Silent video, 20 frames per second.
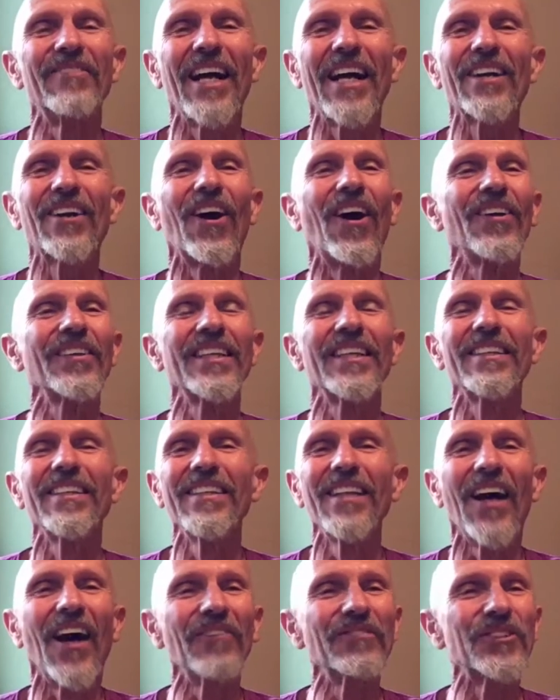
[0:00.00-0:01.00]
I call it
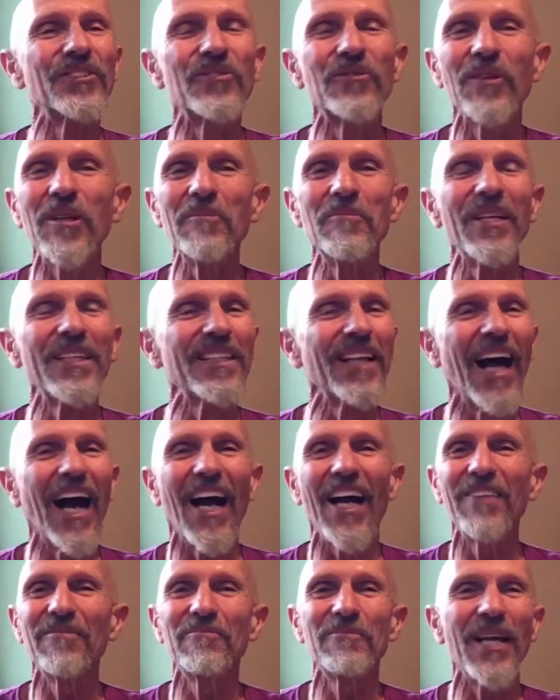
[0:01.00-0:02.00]
love streaming
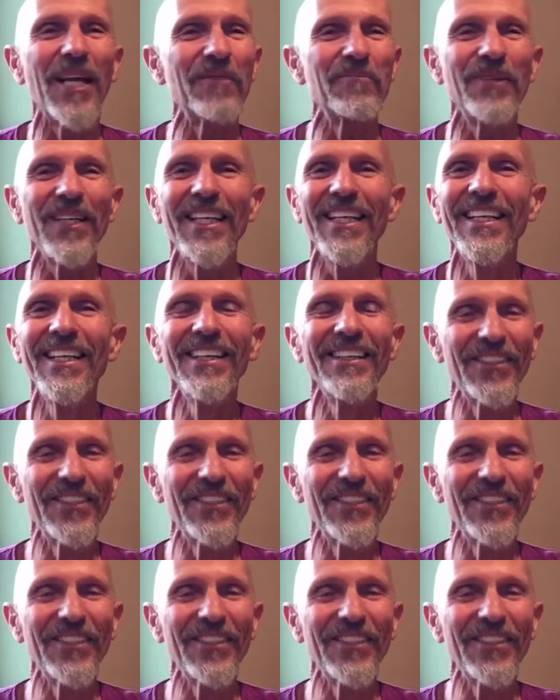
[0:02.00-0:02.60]
live, baby.